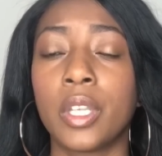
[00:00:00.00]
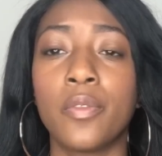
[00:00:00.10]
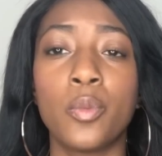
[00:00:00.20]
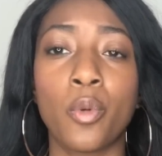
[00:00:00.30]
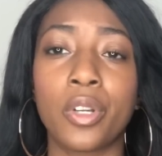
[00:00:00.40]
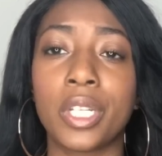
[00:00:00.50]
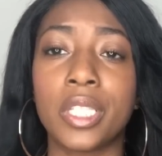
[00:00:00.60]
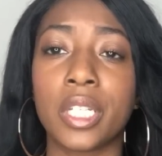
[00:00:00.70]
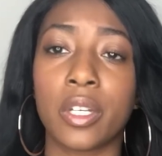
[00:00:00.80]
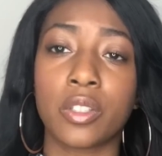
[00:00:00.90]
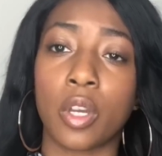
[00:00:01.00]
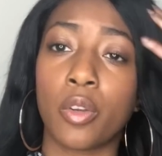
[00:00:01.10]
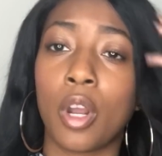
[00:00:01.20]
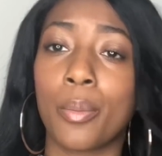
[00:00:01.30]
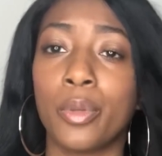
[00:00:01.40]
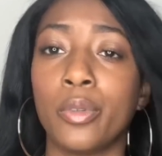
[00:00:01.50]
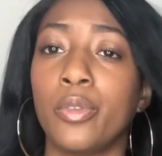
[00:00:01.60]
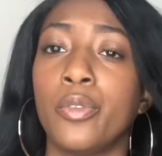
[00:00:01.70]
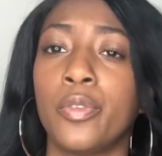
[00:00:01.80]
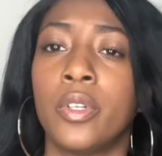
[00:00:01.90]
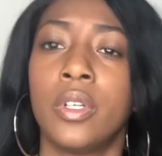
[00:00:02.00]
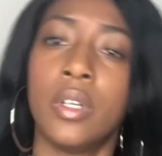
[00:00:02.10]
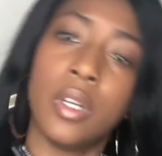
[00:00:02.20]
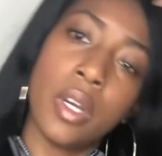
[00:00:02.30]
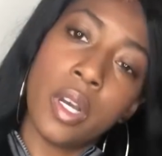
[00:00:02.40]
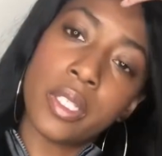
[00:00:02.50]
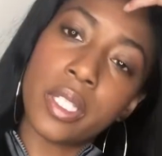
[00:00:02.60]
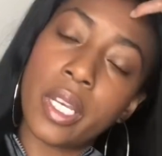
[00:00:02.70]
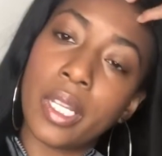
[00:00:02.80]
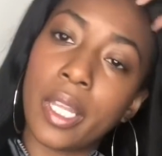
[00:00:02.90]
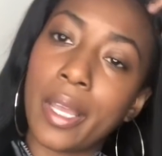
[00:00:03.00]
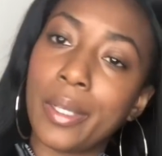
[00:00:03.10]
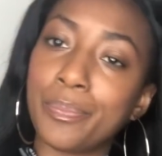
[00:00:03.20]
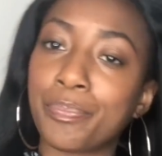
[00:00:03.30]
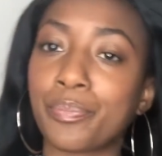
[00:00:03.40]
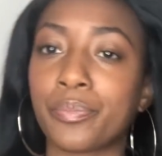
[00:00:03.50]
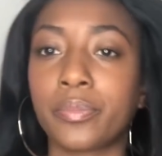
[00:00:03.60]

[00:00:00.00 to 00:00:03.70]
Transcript: give you more details on our move to LA,